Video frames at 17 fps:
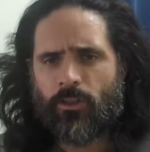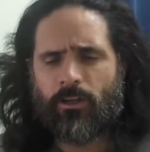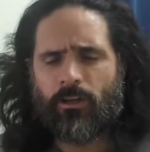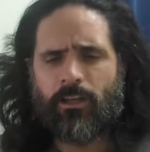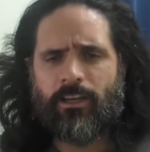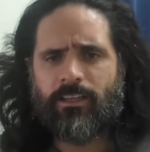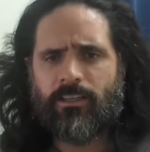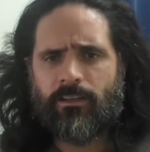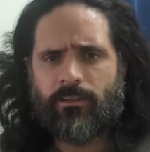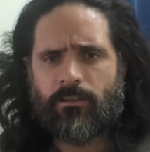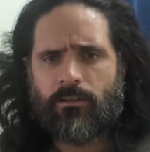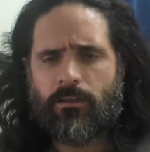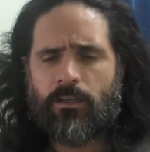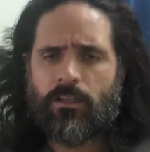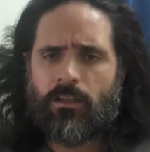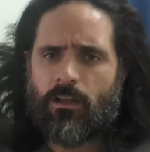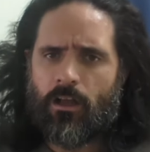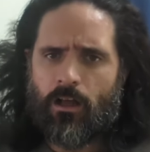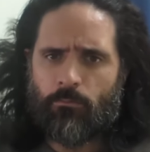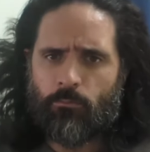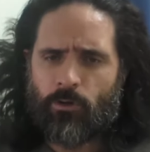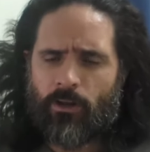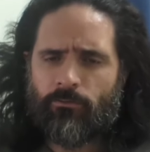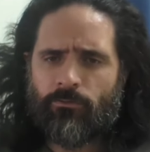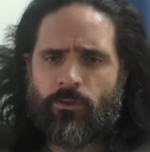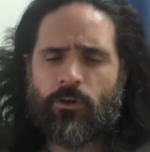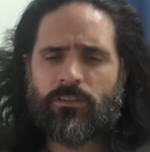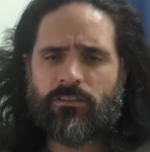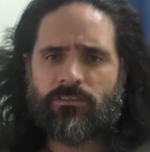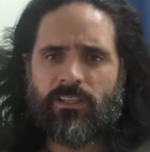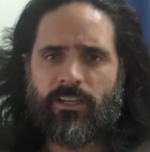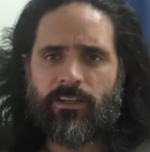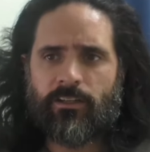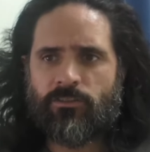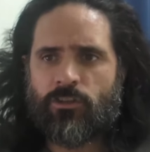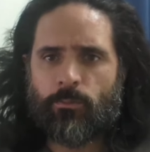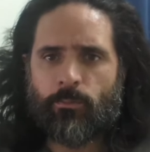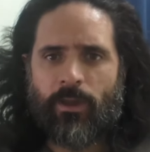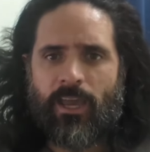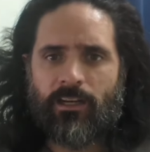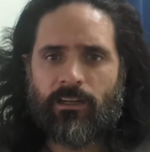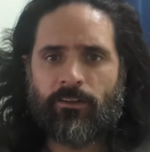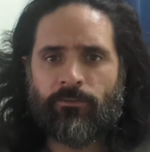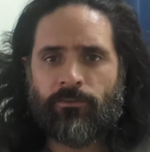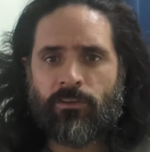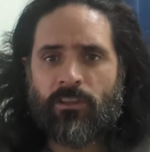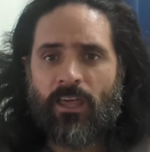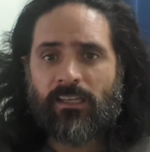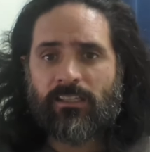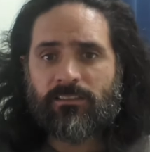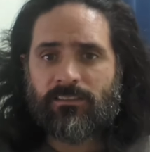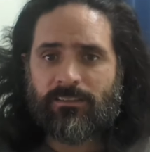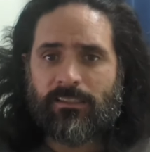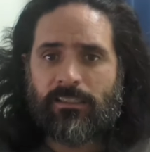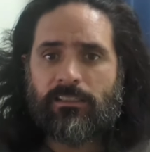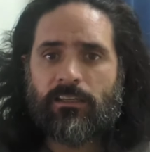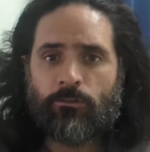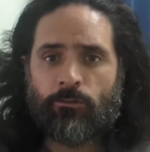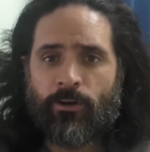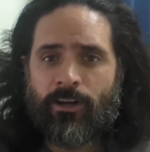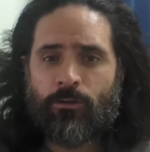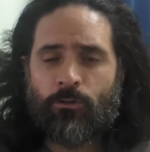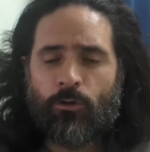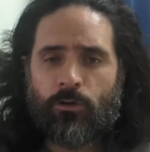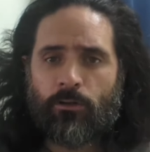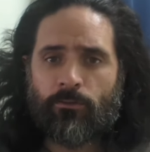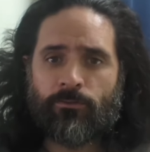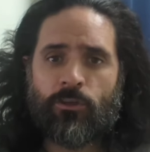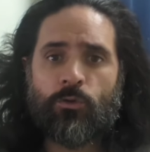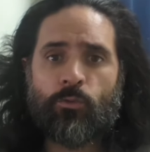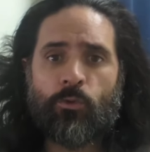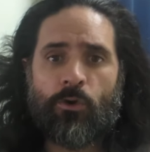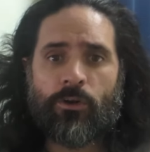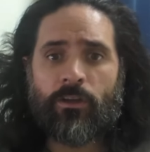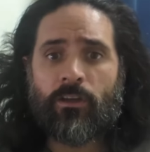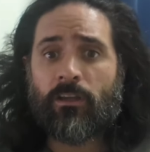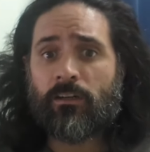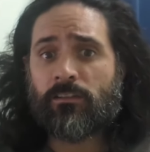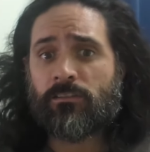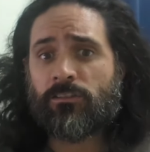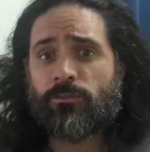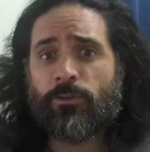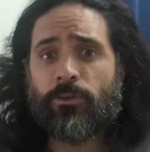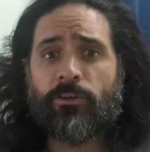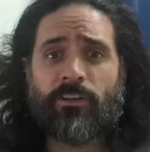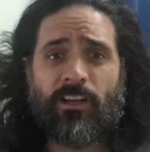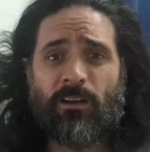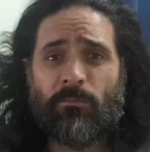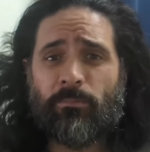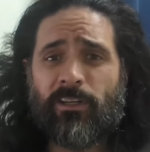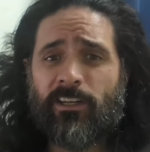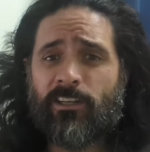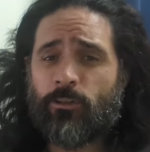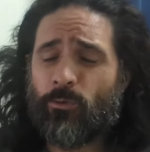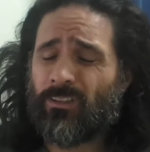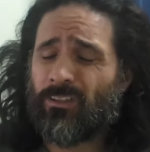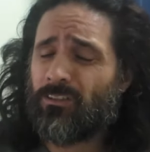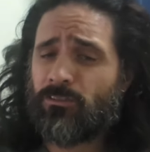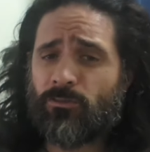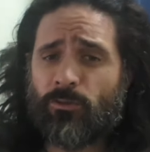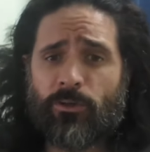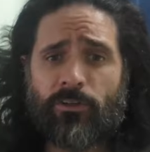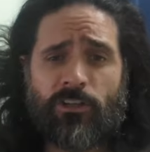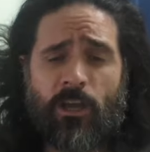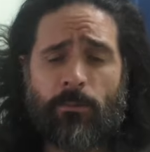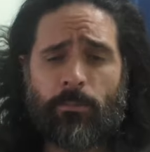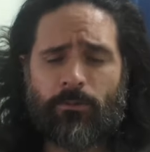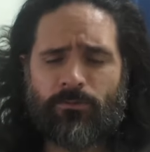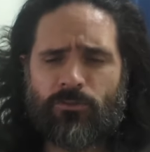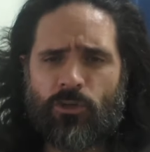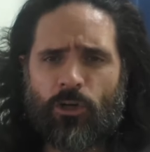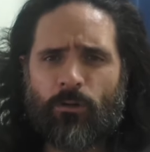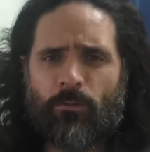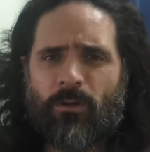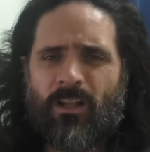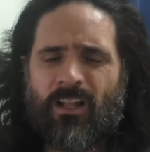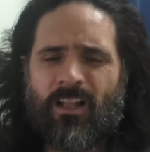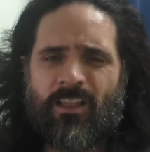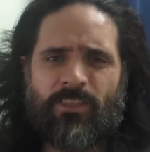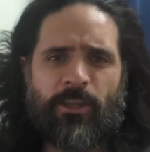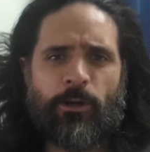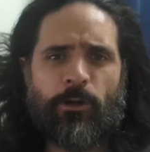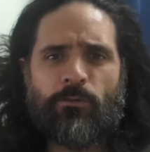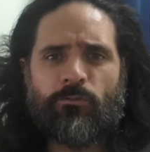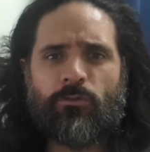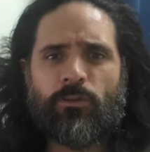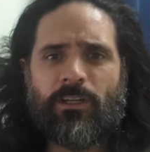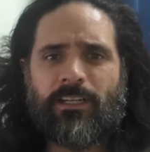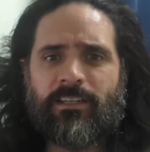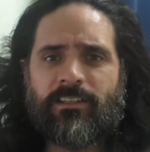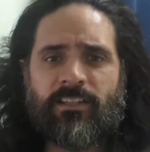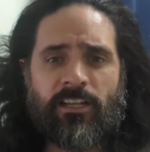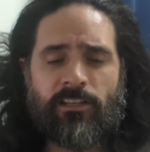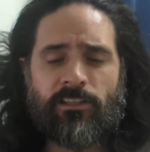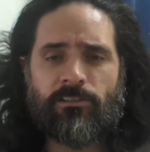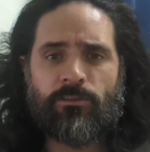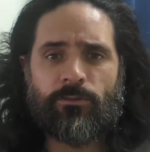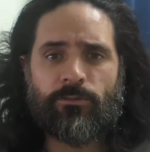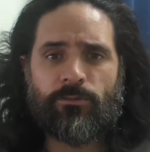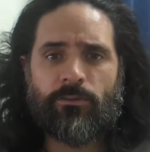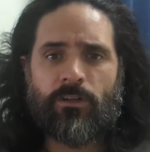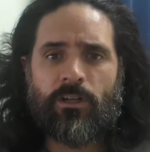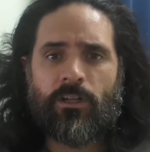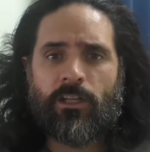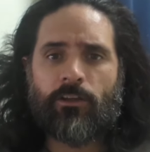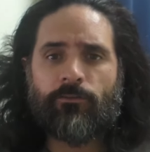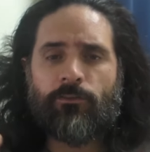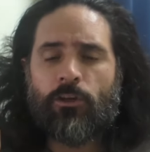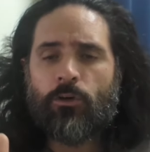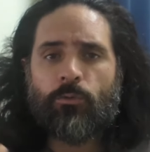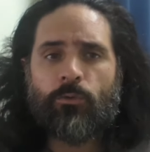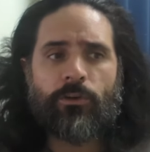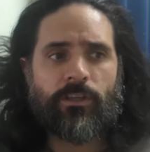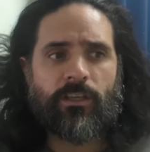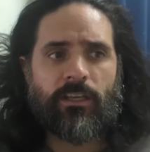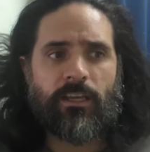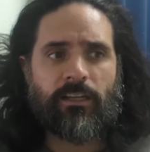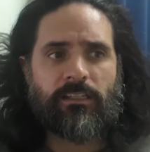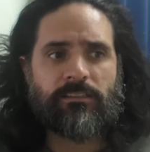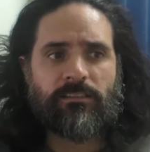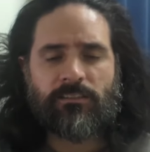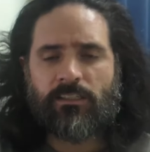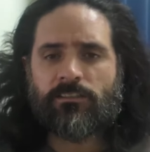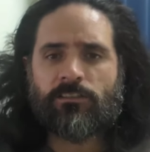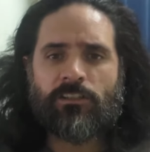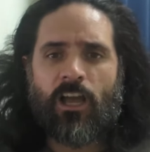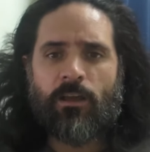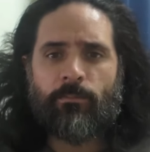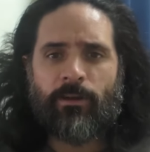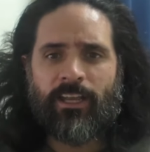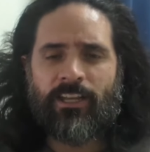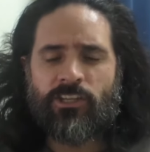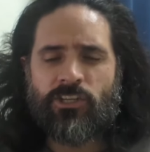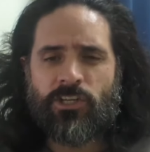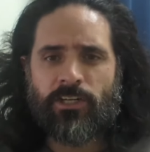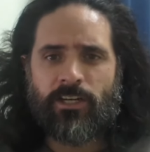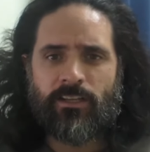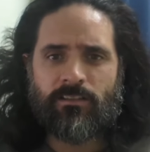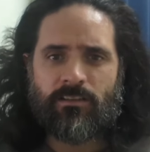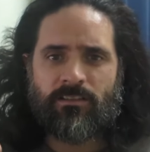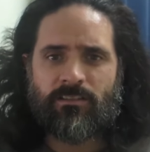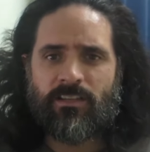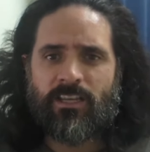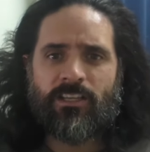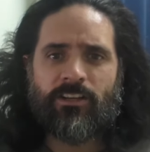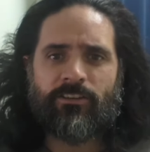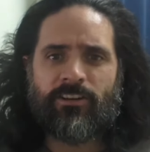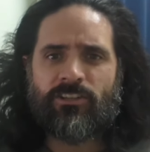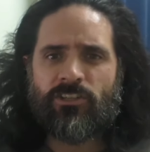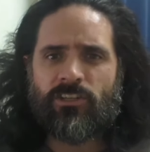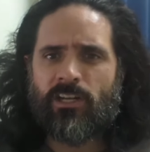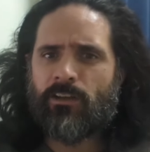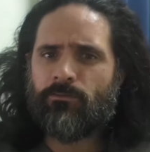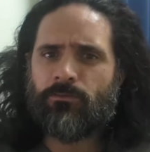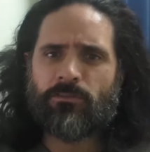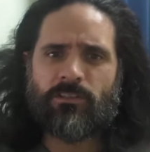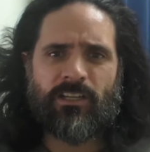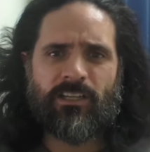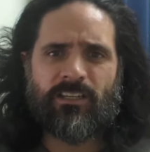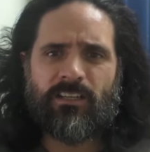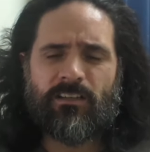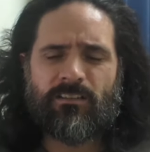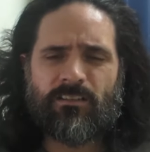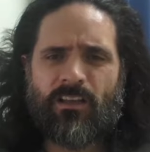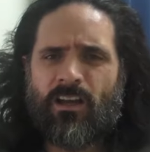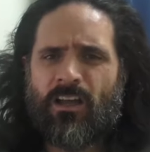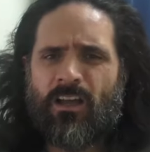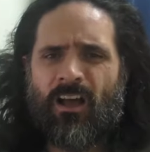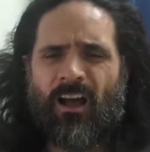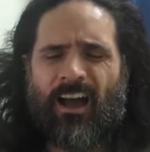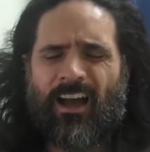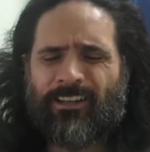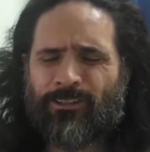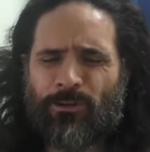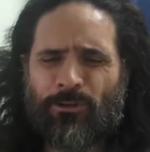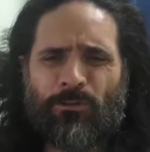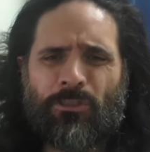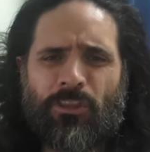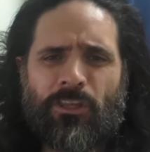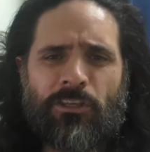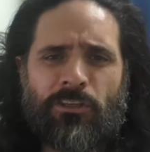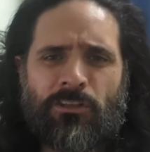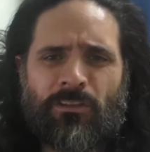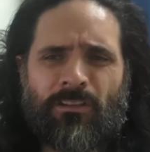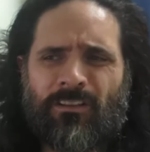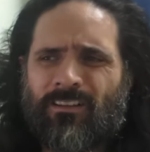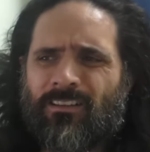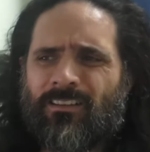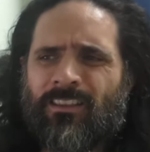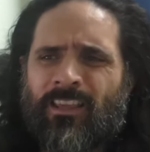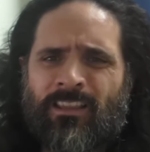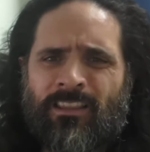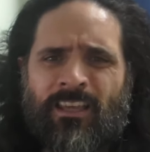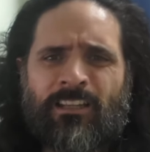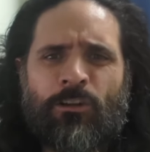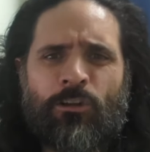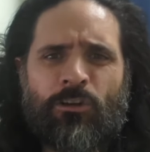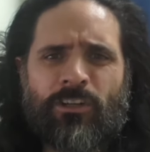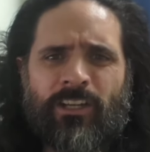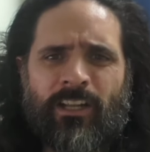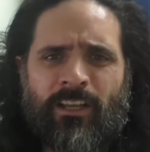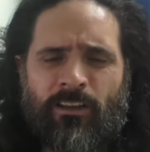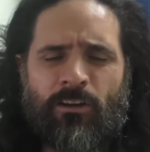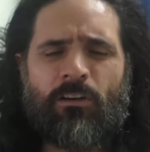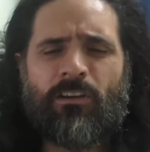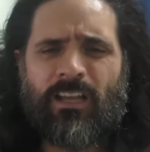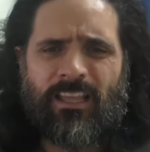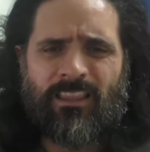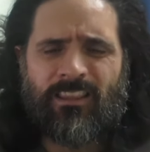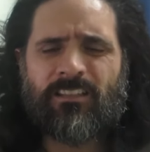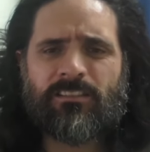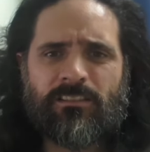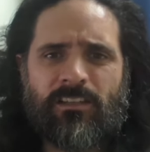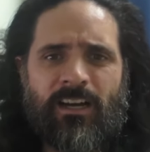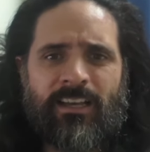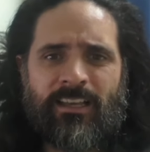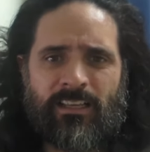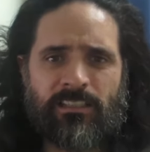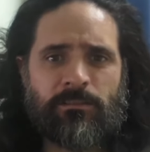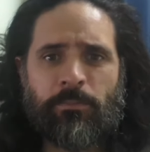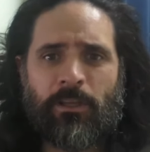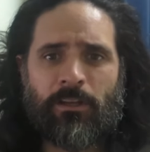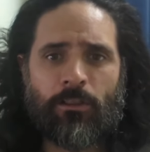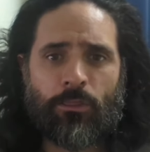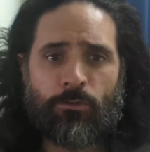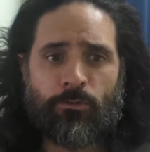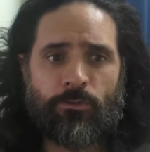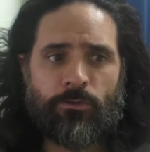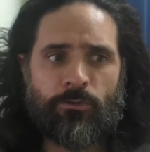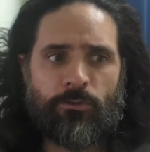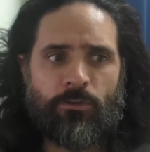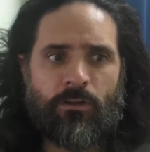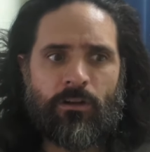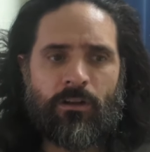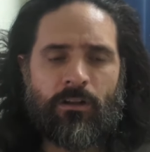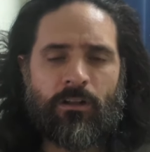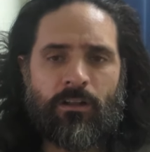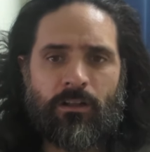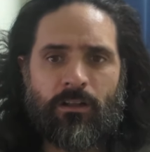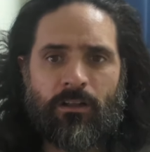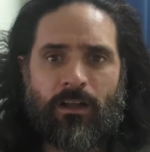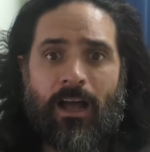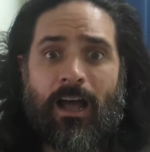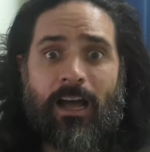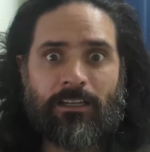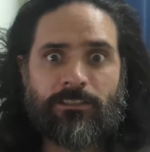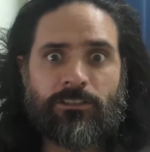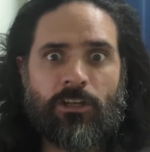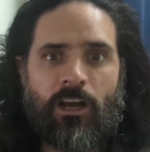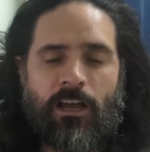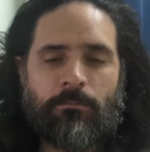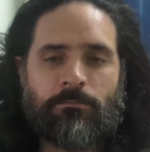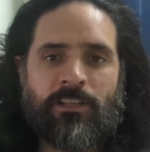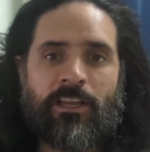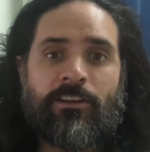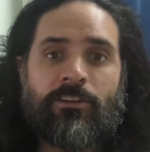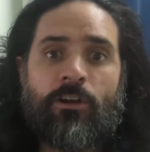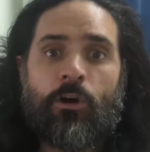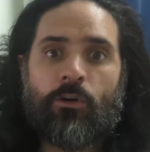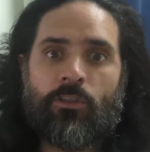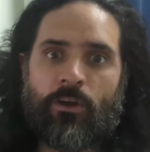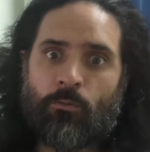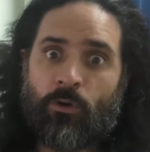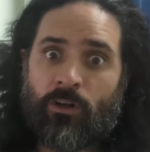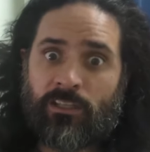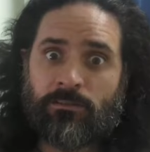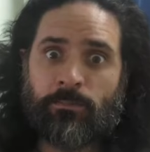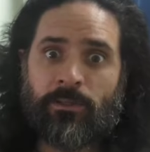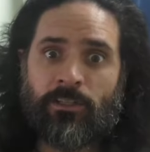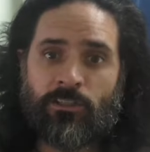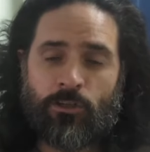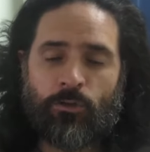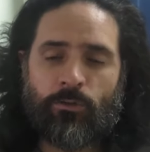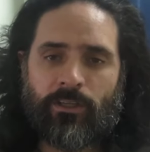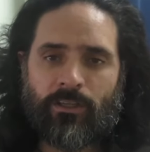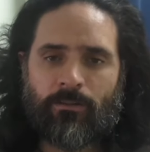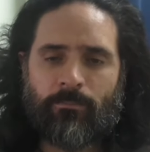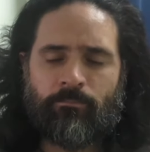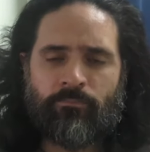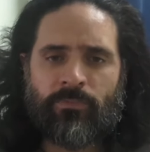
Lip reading: like it, but I've noticed that in Japan, if they see a record of you working in a certain company doing a certain type of job, they don't really test you. If you're working at, let's say, cyber agent as a senior engineer for 10 years, I don't think they look at it and go, okay, this guy has been through hard times. They know that what he's been doing.